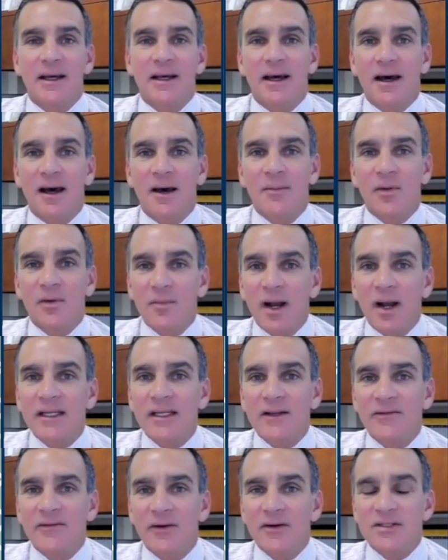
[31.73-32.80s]
Um,
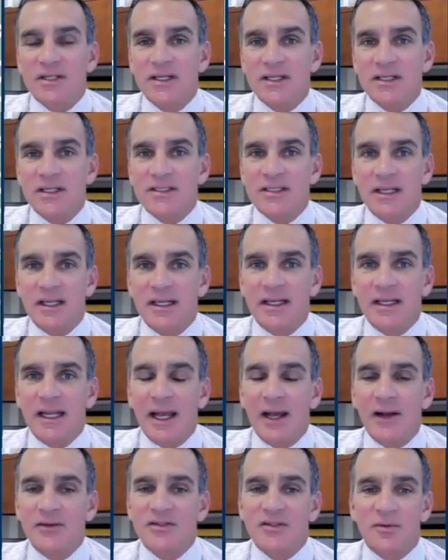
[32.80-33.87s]
reminding folks that it's an
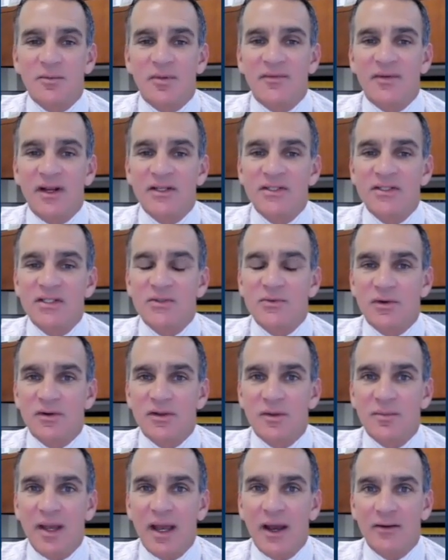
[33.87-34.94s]
ounce of prevention is worth
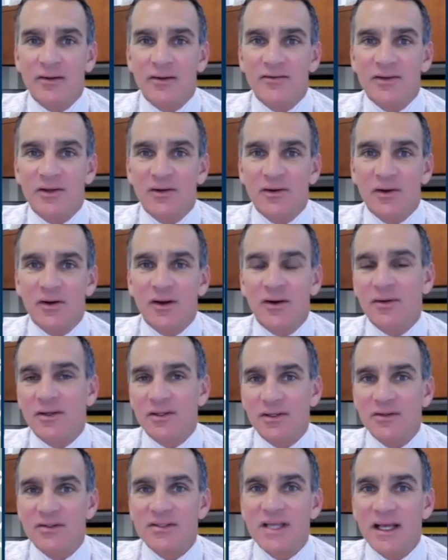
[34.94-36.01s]
a pound of cure. I wouldn't
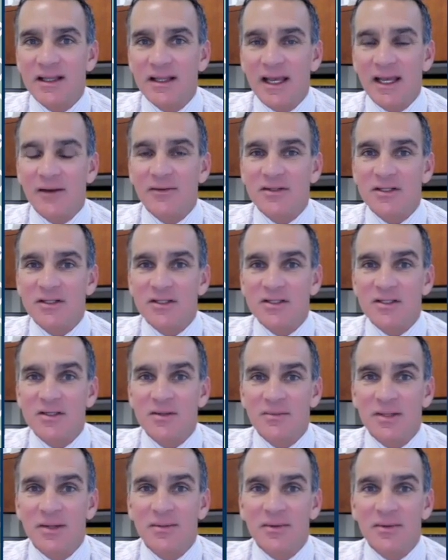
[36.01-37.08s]
use that language because
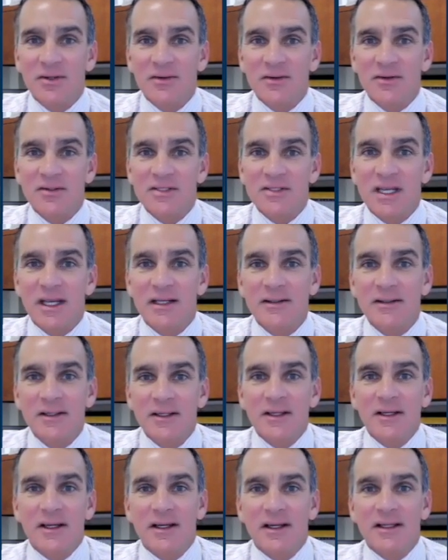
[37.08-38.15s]
people don't understand
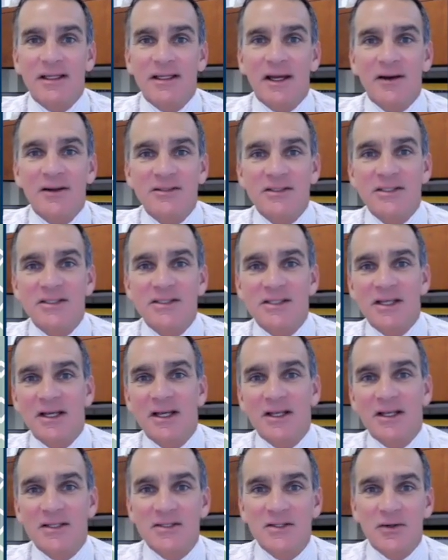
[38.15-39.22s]
analogies
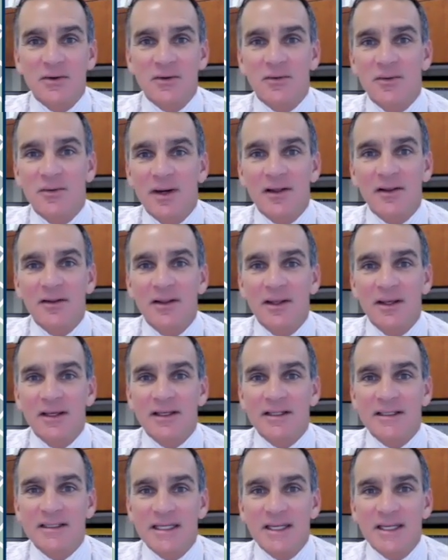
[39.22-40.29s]
uh, so well
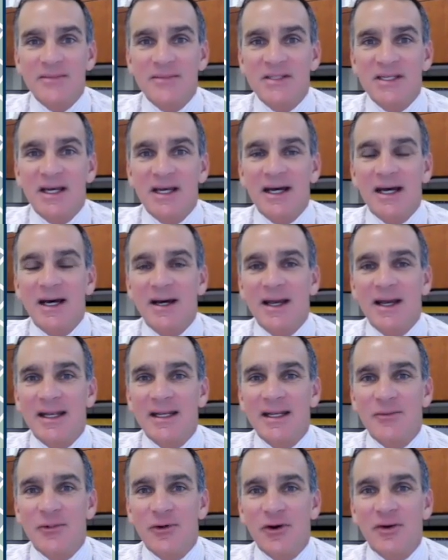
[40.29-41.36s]
it seems uh,
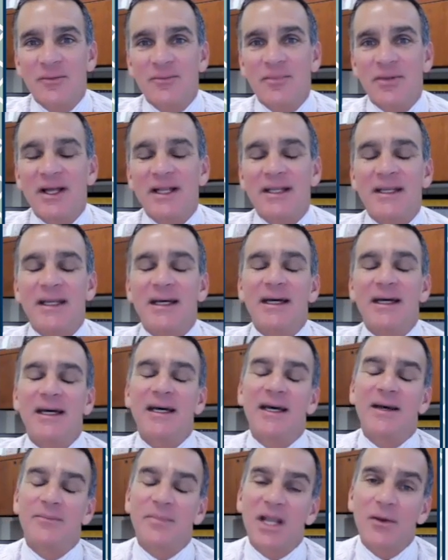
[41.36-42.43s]
anymore but
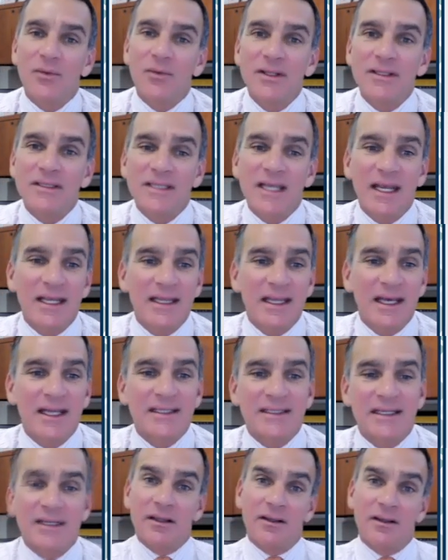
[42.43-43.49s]
uh, but i would say that
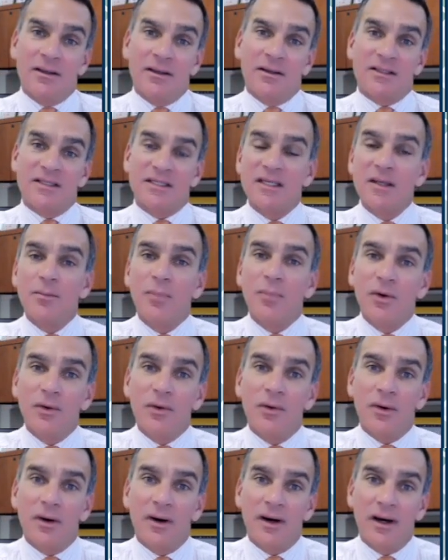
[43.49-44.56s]
the
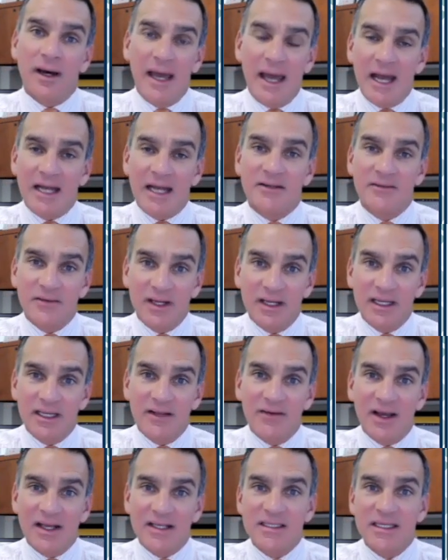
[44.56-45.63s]
simple uh, act of getting the
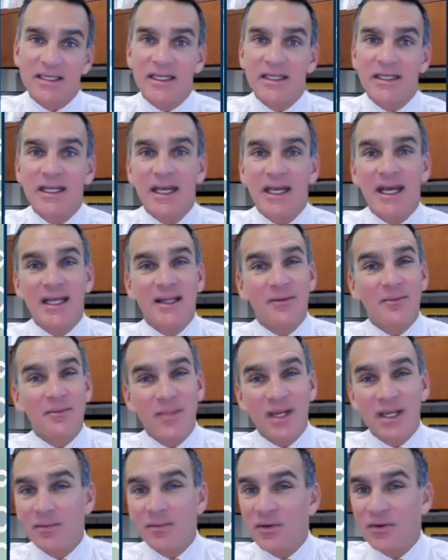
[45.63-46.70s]
vaccine and the
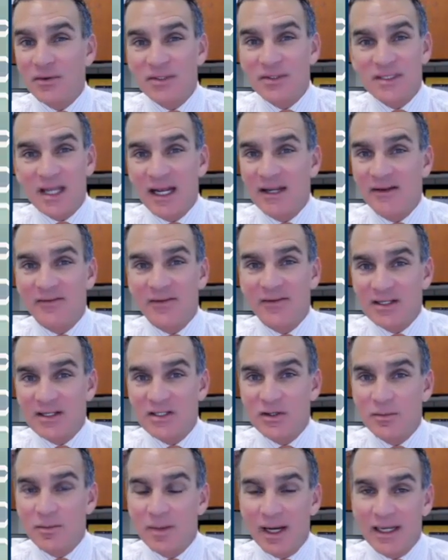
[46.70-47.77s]
minimal side effects
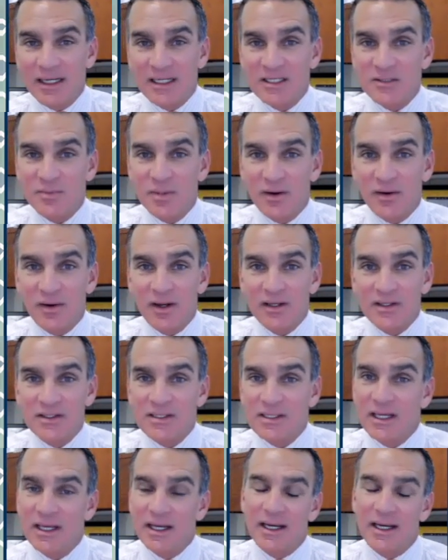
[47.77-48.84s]
you might
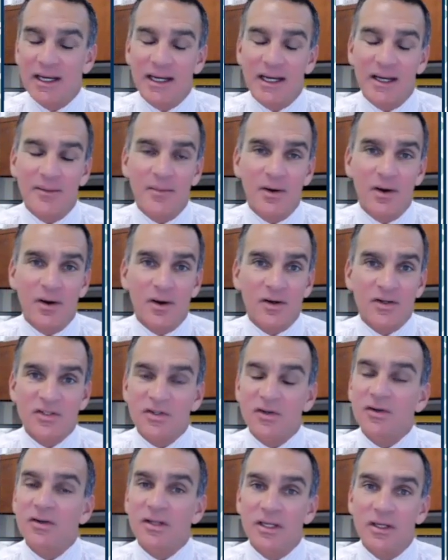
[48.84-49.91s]
experience um, are
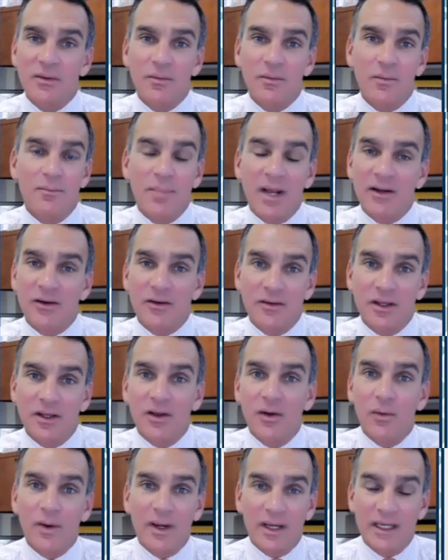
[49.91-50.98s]
certainly better than
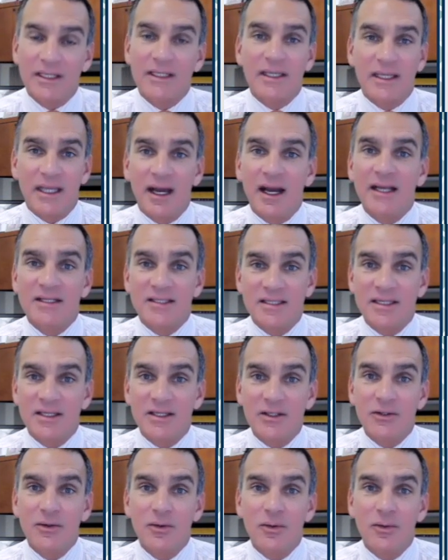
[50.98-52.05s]
going into the
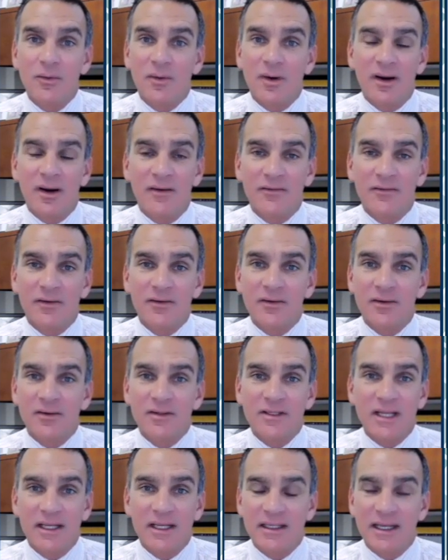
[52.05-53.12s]
icu uh, for
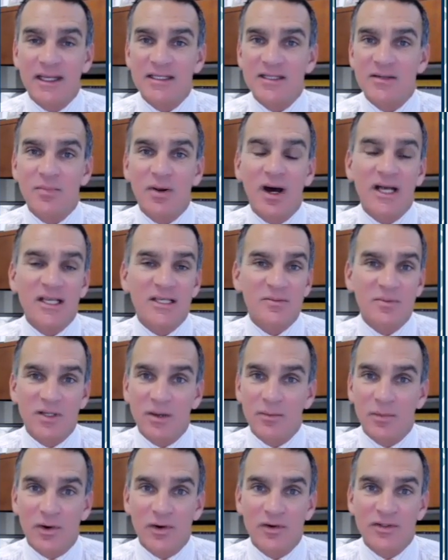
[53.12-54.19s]
10 days and possibly
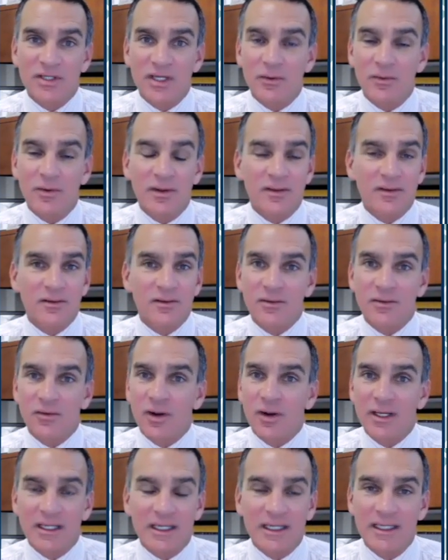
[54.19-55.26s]
emerging with
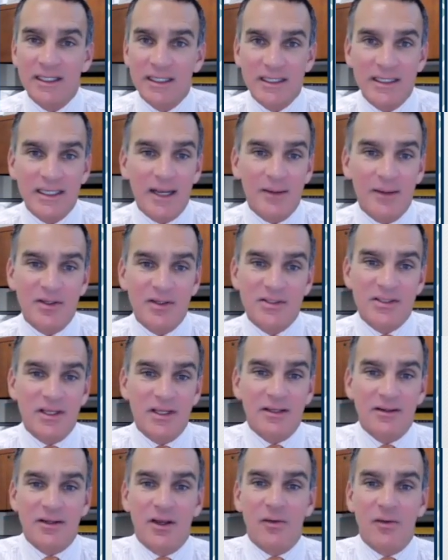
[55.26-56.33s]
chronic kidney damage
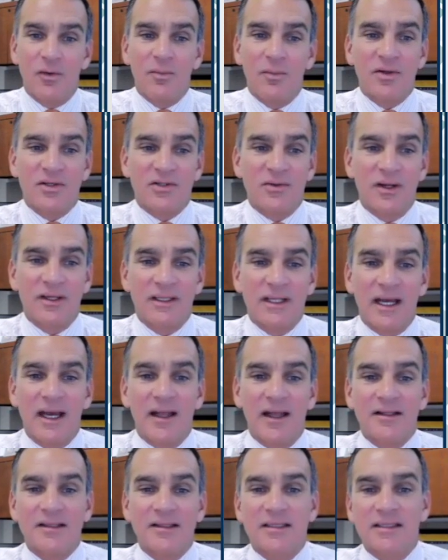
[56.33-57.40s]
that you know will put you on
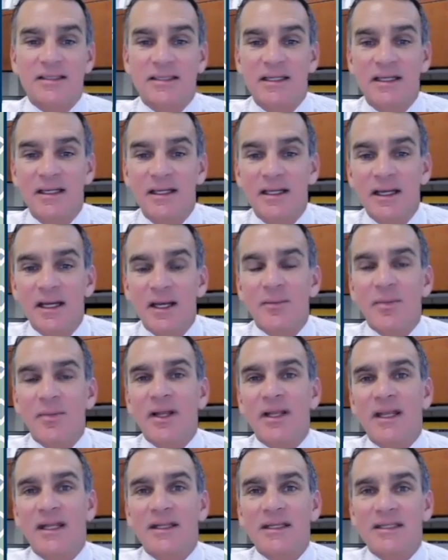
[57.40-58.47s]
dialysis
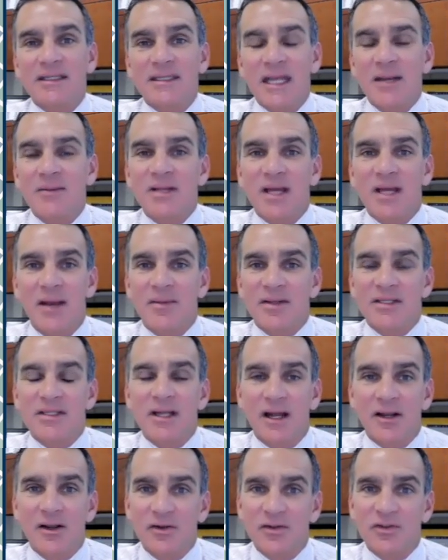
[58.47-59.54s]
but at the same time it's
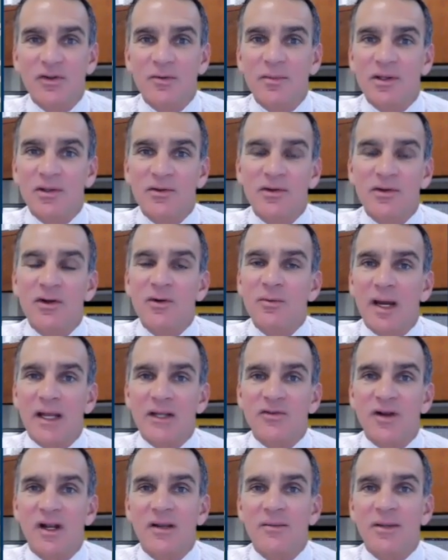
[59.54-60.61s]
not all doom and gloom i
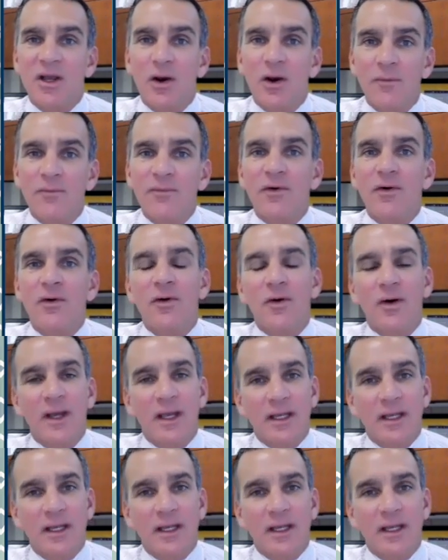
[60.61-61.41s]
try to be hopeful